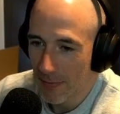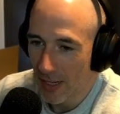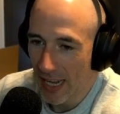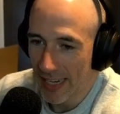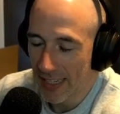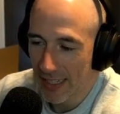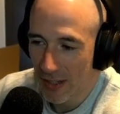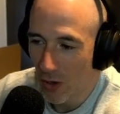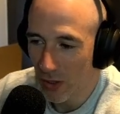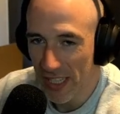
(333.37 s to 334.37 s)
like
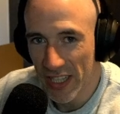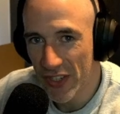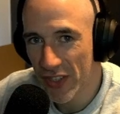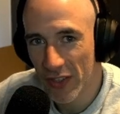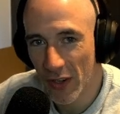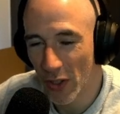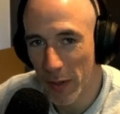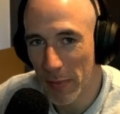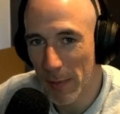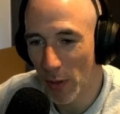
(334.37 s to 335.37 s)
all these
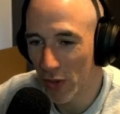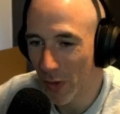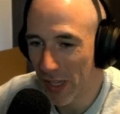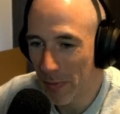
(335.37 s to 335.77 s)
other people on Twitter